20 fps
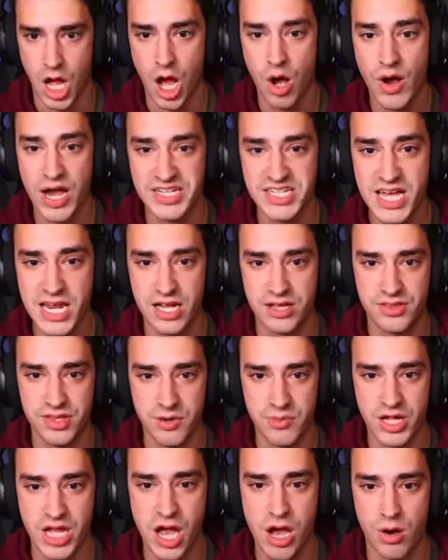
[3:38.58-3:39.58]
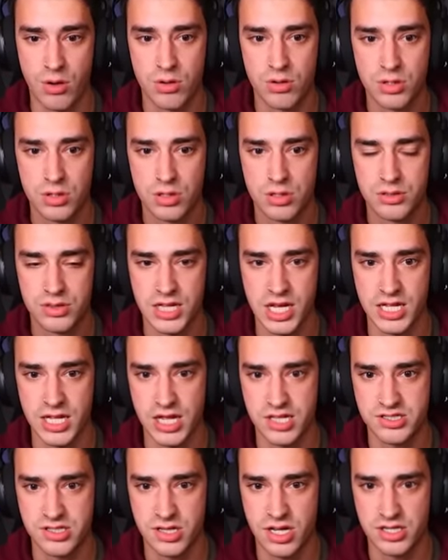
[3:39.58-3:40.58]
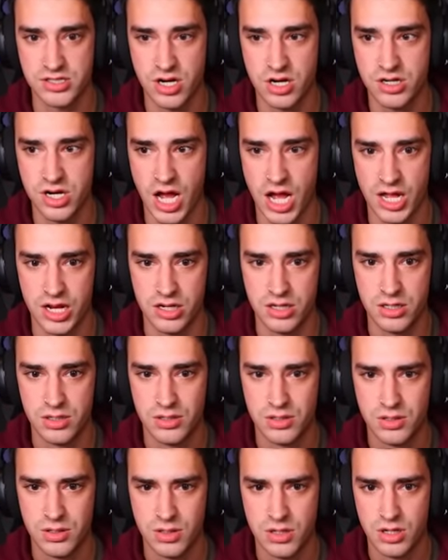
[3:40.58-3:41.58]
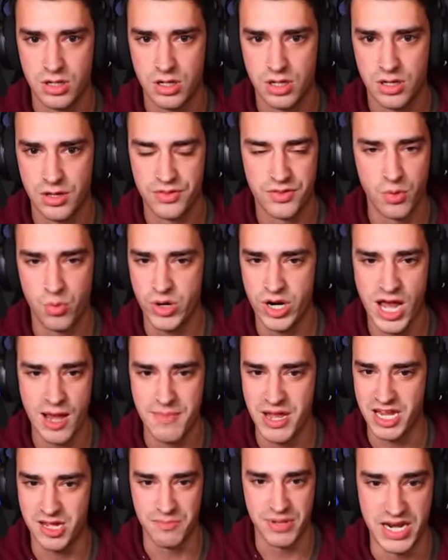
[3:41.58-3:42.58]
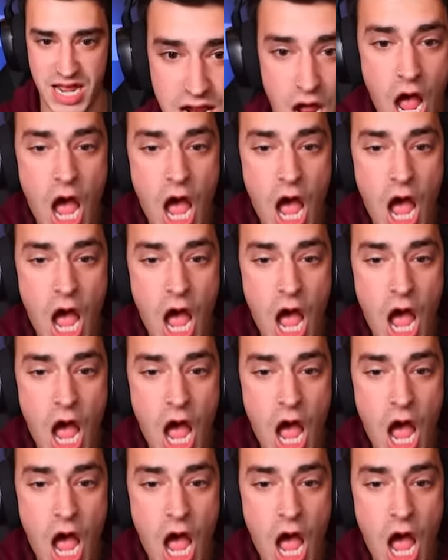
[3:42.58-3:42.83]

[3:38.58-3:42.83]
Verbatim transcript: Oh, I did it, there we go. It, it, it turned on. We're not making banana.